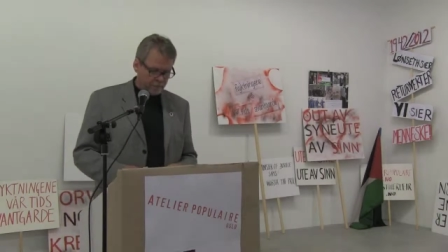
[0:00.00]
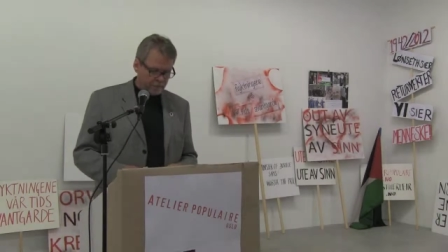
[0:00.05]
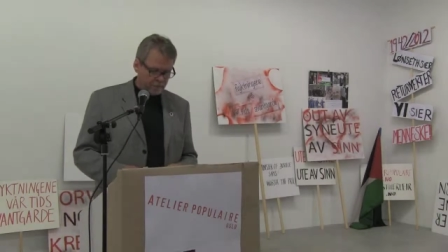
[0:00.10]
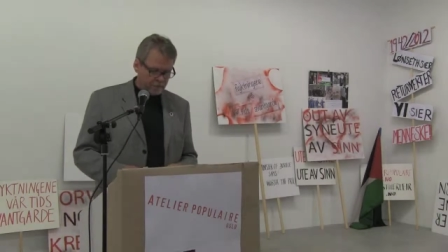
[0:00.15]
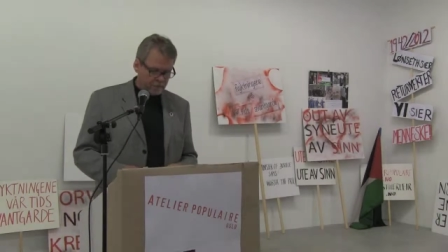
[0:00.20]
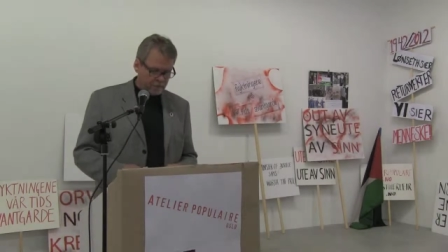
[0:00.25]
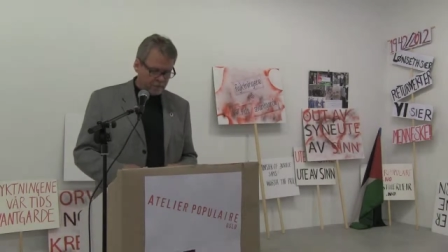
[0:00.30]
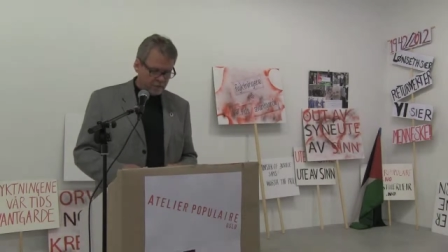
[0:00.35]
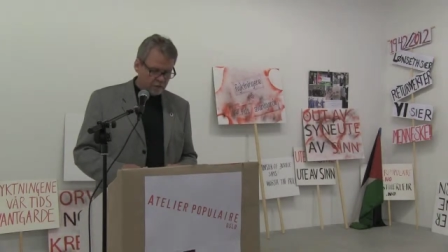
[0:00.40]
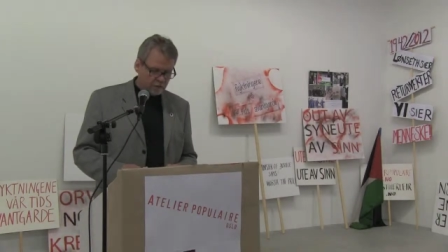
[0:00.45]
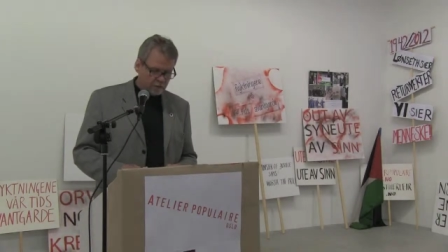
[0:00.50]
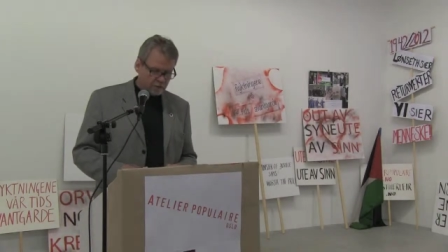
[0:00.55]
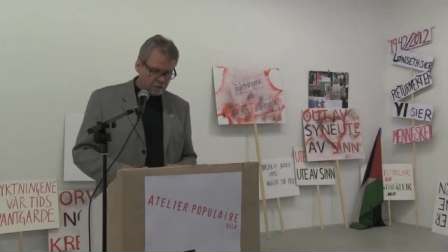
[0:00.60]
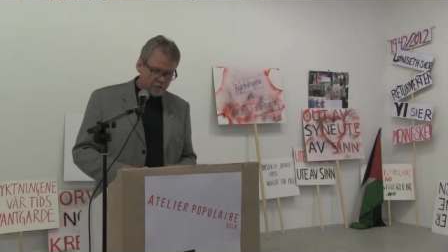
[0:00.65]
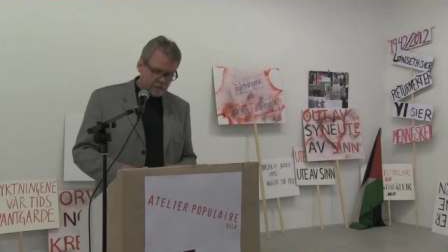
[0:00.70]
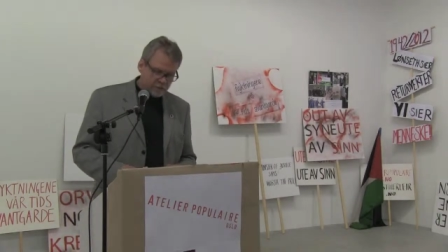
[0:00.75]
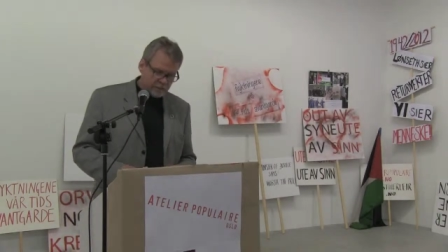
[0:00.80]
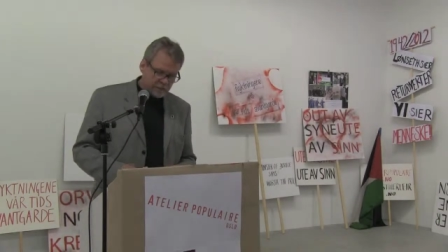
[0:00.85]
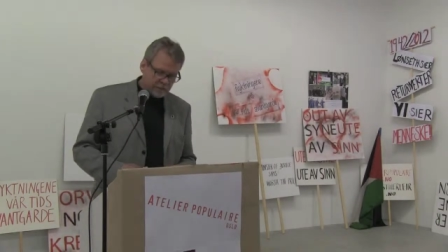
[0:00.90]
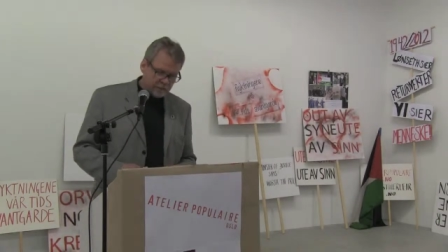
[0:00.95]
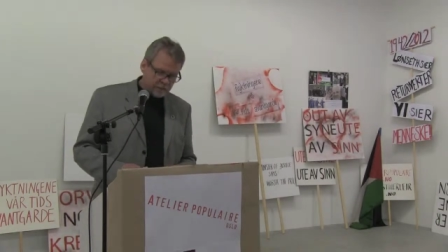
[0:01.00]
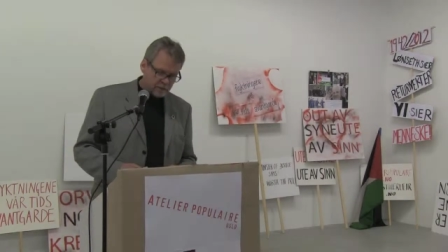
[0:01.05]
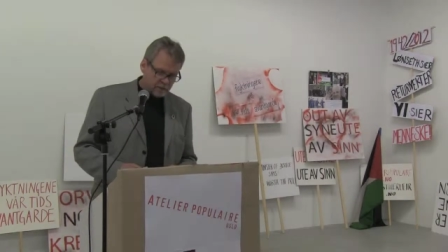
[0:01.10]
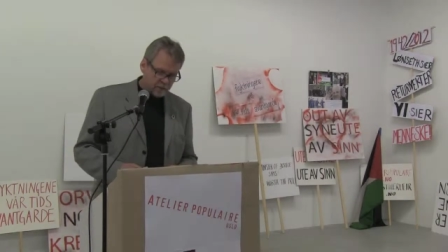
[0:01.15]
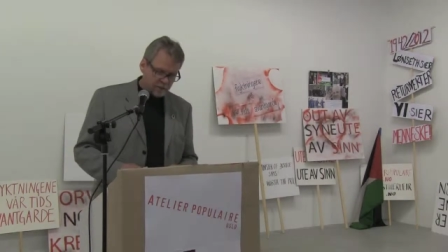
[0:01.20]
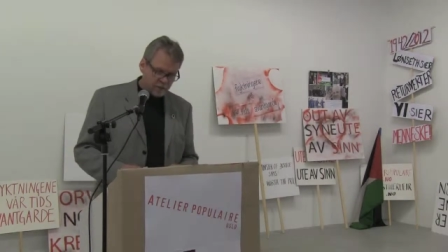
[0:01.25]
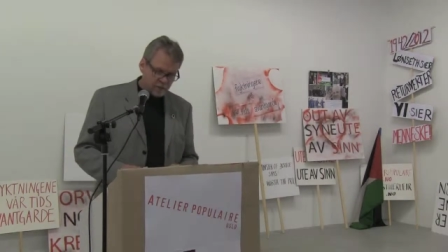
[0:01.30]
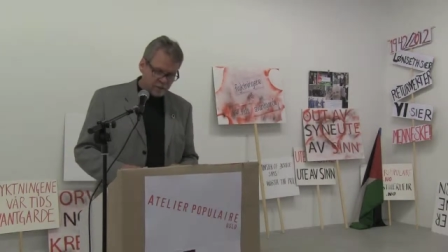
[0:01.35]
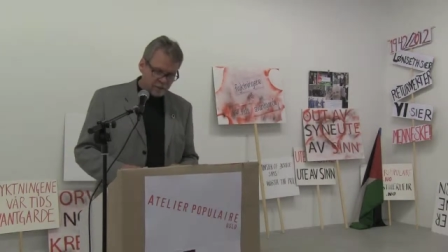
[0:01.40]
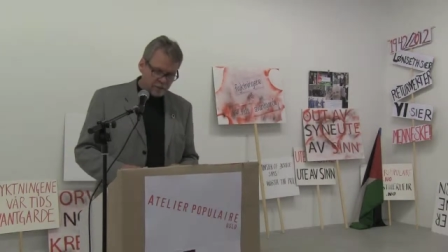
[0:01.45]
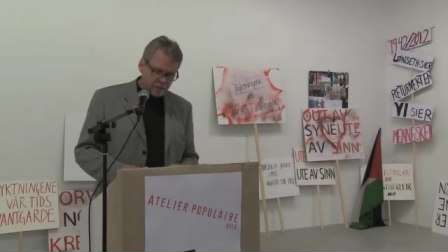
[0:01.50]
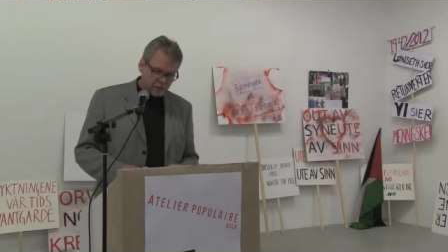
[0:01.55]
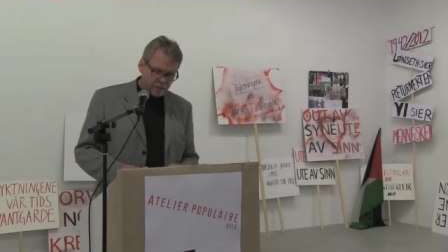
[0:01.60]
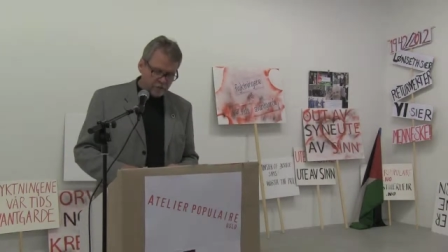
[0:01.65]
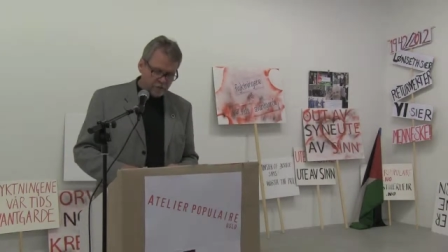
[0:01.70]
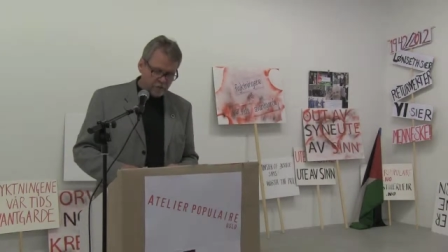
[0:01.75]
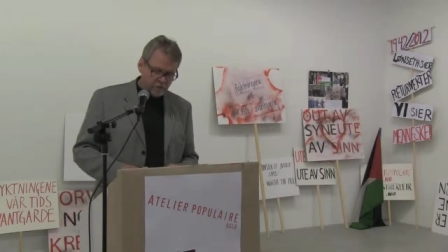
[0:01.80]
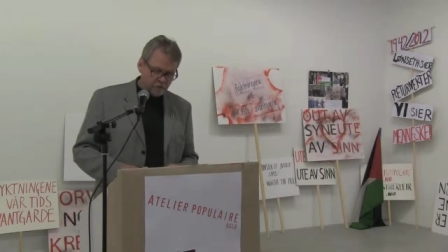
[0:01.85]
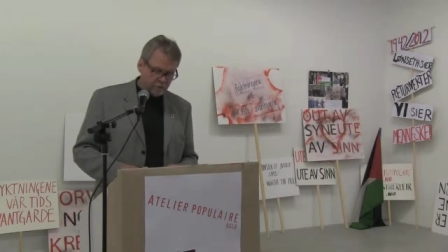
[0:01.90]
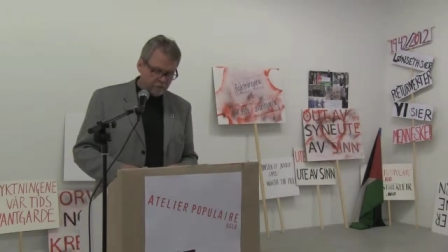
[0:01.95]
decides to seek asylum in
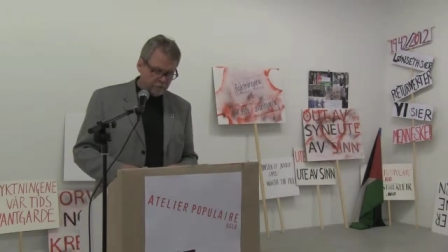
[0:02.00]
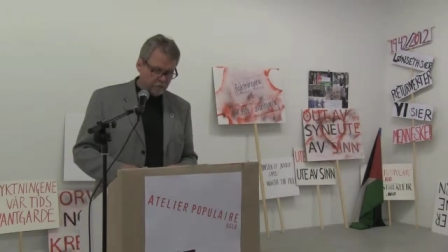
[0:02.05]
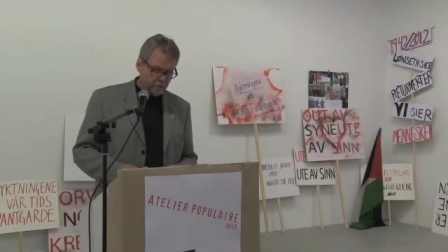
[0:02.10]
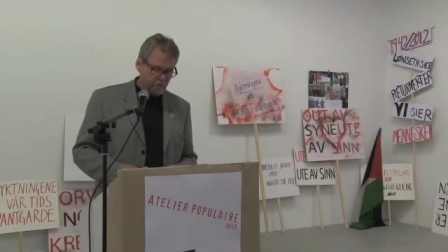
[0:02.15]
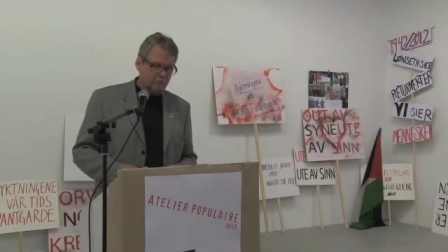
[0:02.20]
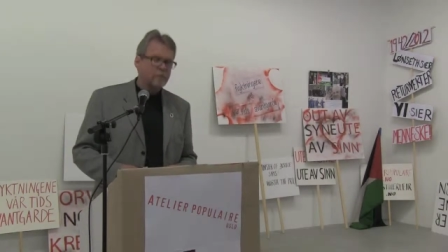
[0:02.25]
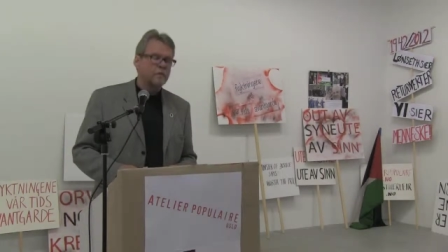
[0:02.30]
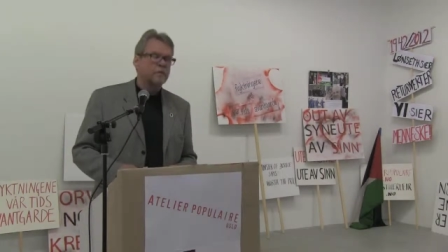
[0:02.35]
Europe.